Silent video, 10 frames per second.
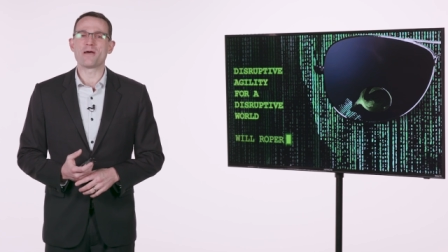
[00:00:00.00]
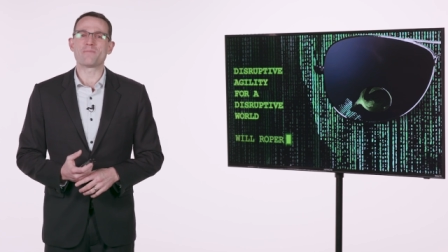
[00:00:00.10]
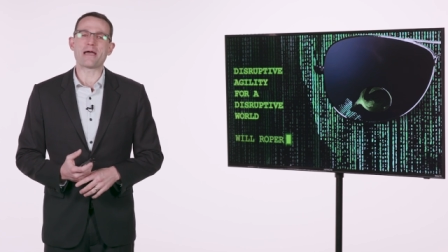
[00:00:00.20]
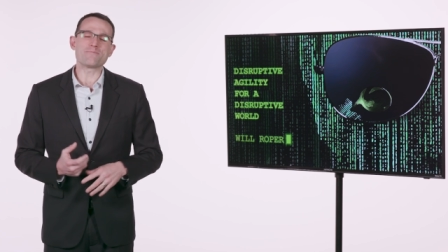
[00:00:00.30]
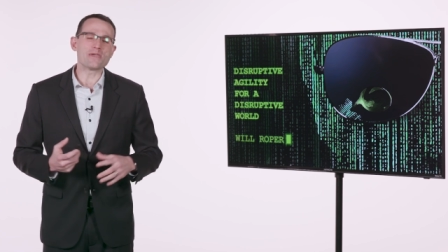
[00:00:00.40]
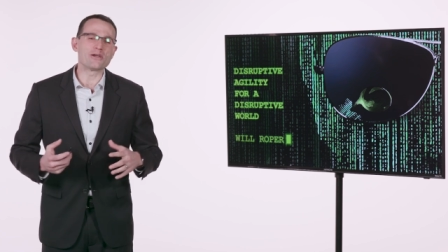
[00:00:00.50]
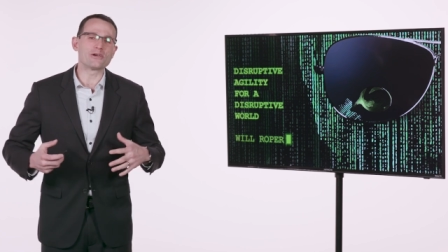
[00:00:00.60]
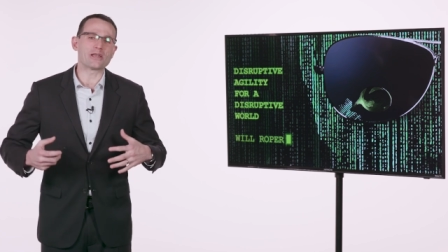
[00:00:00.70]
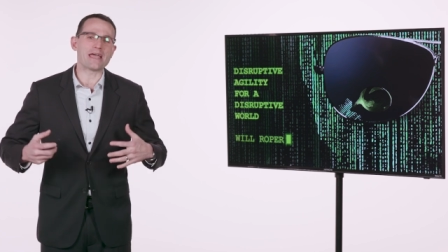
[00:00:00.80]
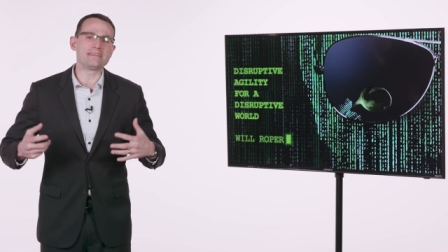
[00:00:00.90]
might be a
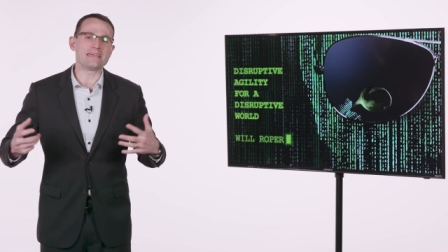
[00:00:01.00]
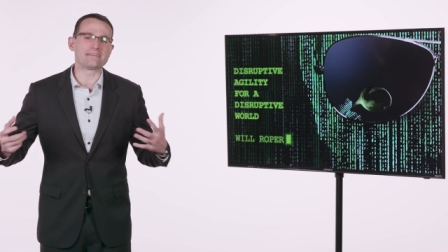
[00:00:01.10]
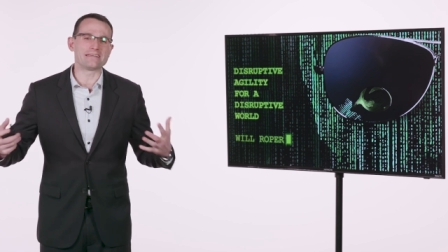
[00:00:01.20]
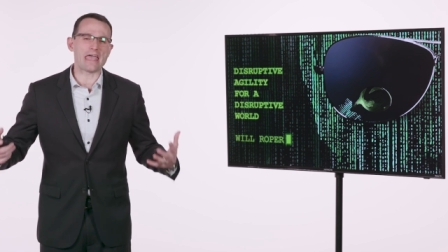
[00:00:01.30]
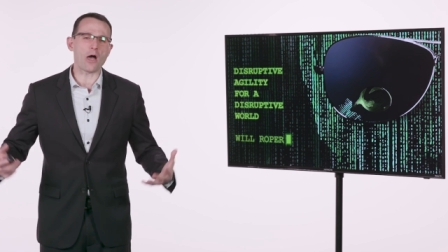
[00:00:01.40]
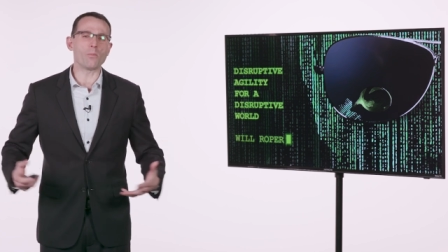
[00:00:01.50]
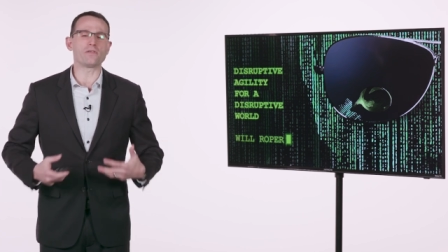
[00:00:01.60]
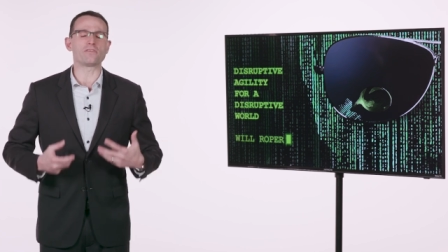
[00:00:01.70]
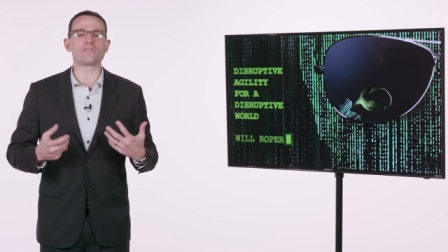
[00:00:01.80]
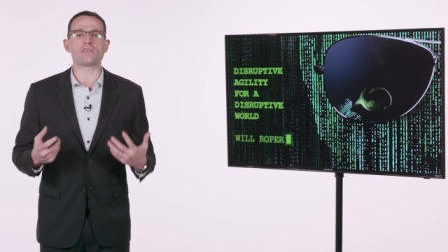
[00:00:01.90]
good idea to help
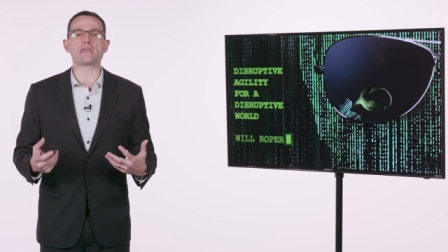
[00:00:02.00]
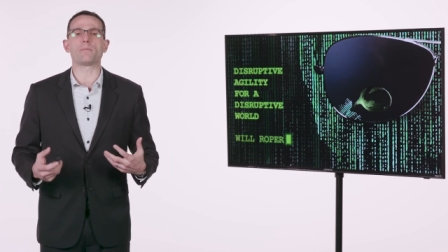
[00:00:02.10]
us think